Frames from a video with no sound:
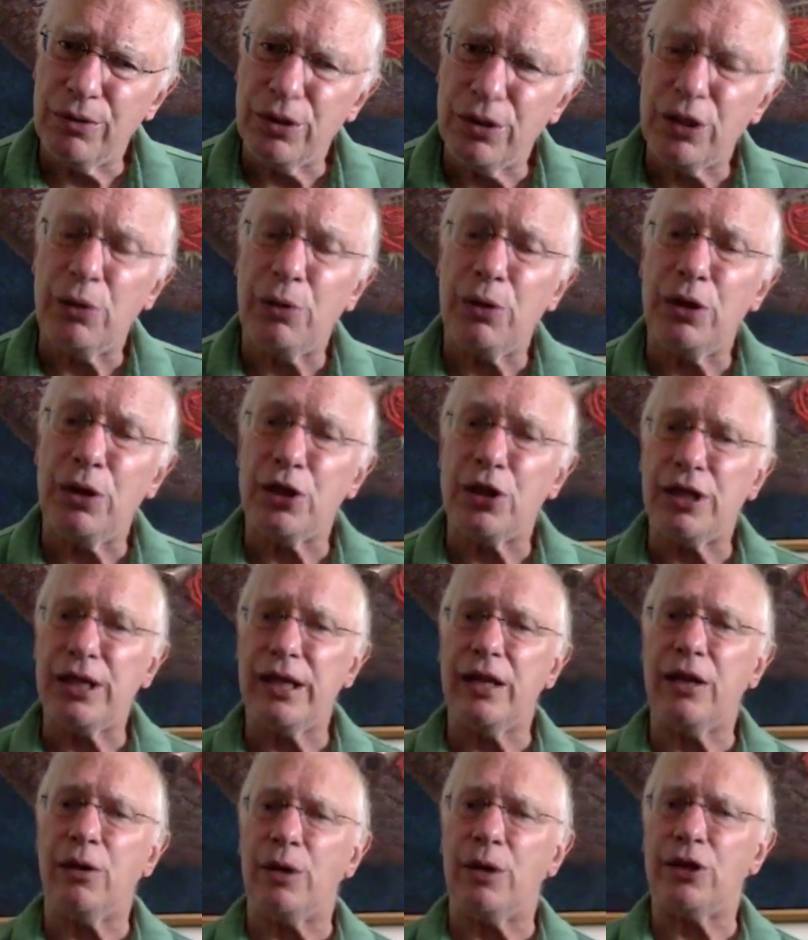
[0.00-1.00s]

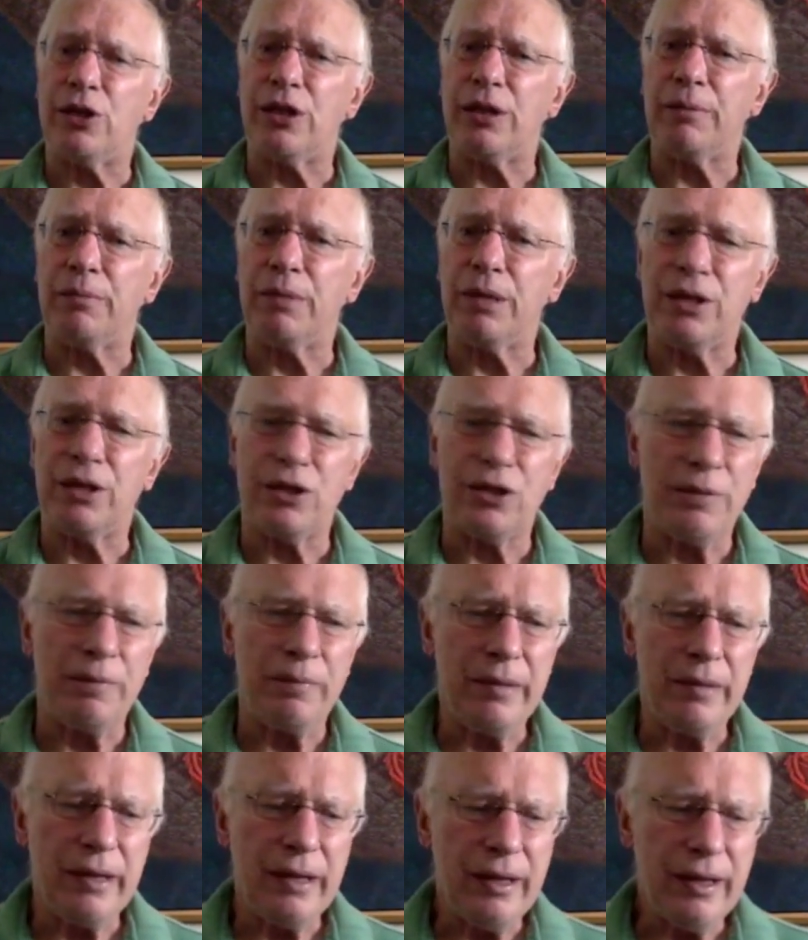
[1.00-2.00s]
seriously interesting,
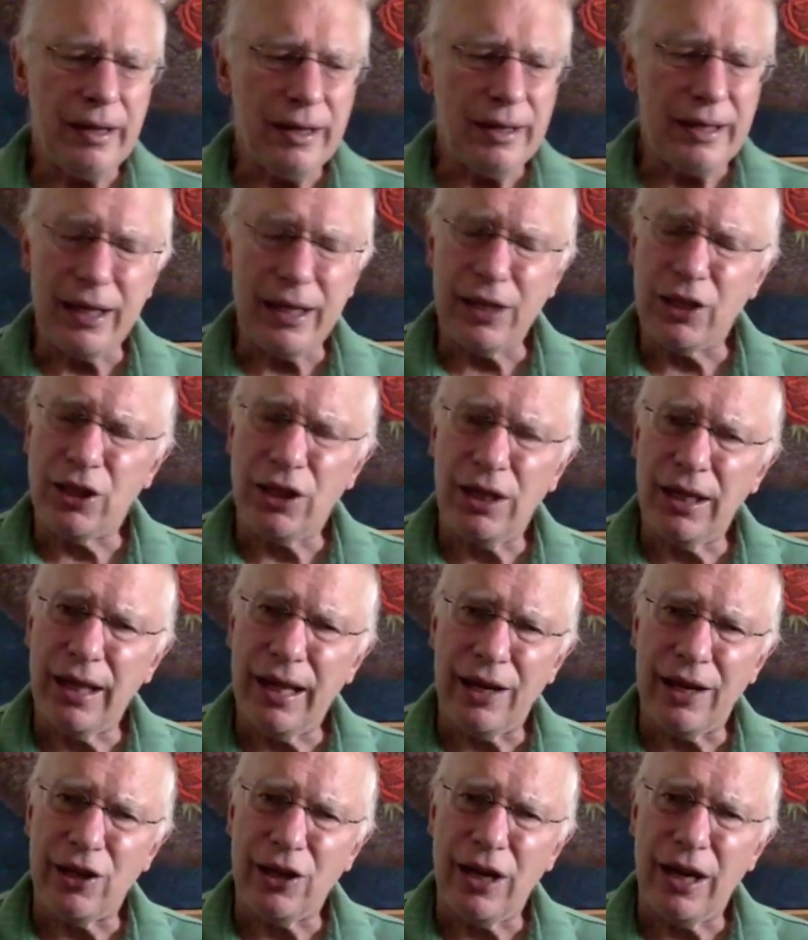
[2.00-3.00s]
because it takes a
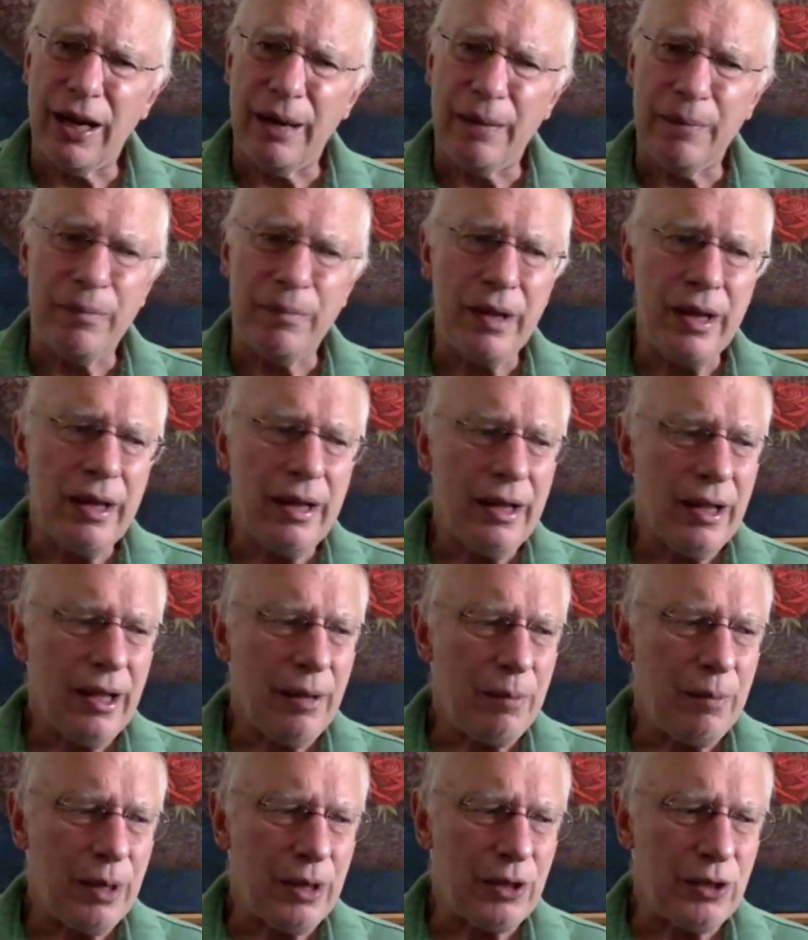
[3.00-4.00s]
lot of time.
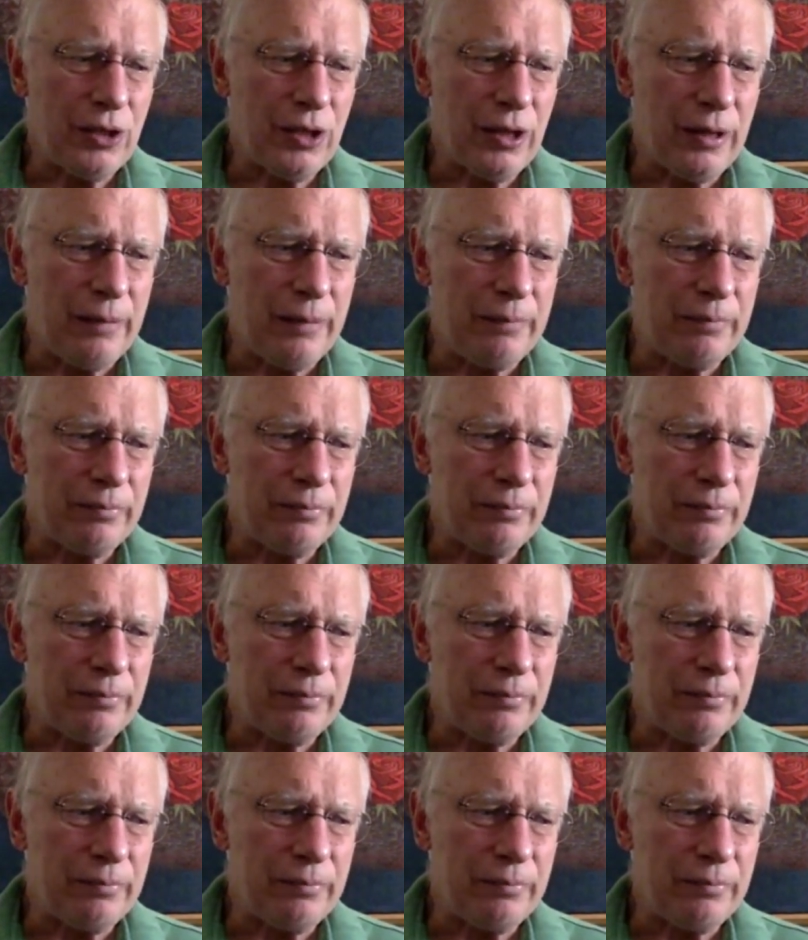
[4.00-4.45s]
But